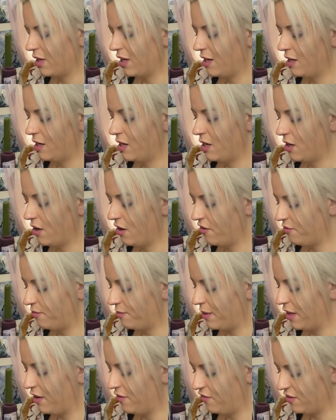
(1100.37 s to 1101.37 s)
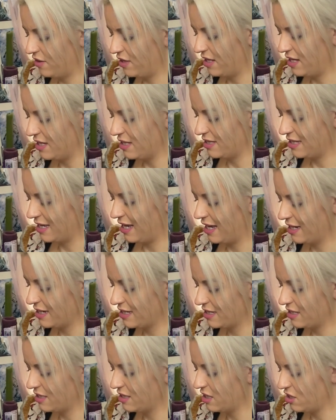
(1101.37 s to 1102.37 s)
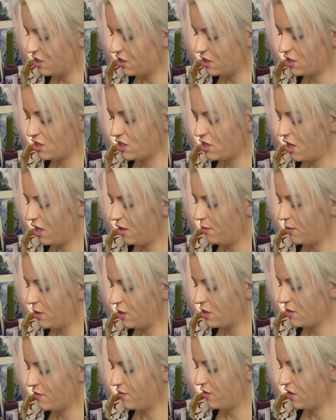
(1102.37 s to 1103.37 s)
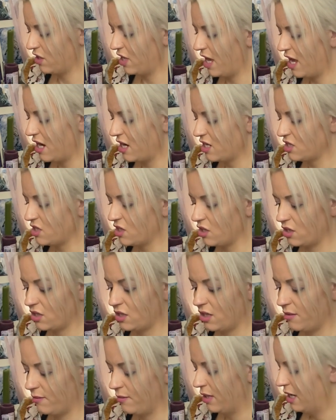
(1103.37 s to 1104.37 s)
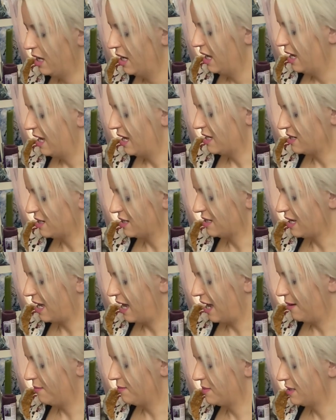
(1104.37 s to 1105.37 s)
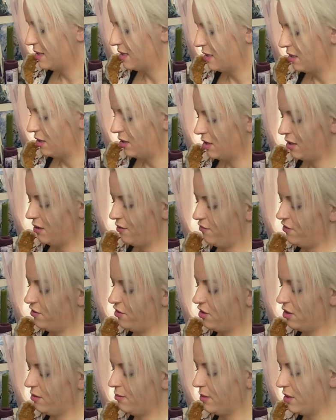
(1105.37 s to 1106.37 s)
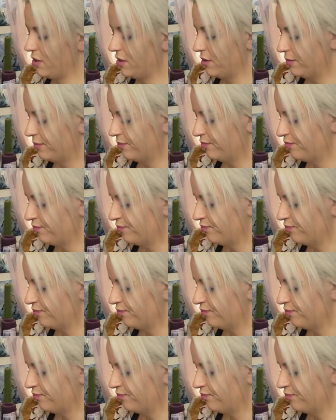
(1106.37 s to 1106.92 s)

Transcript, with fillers: I love both of these decks. They're just so beautiful. The energy on them is just absolutely phenomenal.